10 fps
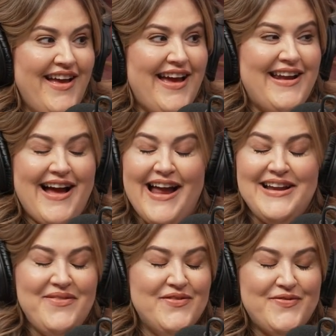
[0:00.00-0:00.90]
And I
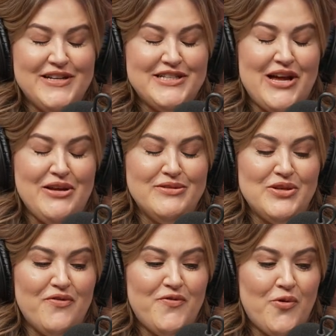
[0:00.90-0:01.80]
didn't even finish telling you.
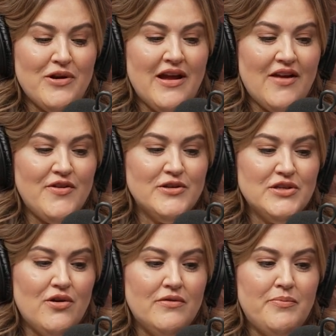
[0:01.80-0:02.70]
So 4.5 years
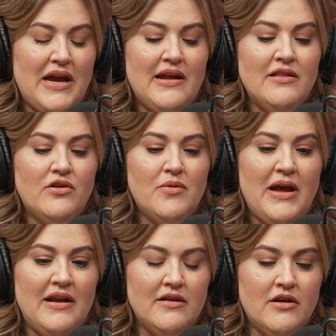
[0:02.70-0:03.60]
ago, payday loan to
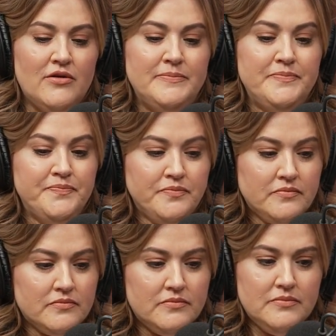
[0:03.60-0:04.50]
payday loan.
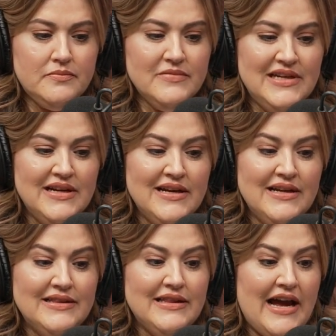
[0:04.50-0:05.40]

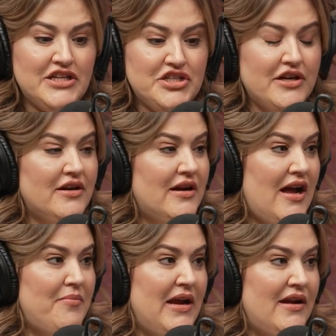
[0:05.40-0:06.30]
Last year,
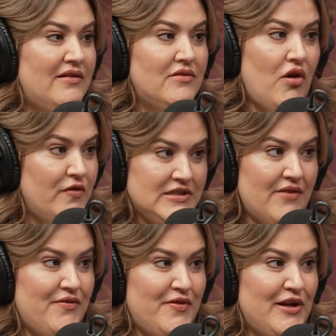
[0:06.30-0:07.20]
I made over
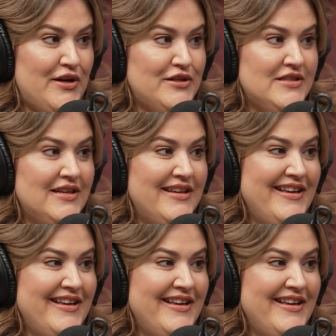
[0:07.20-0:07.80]
7 figures.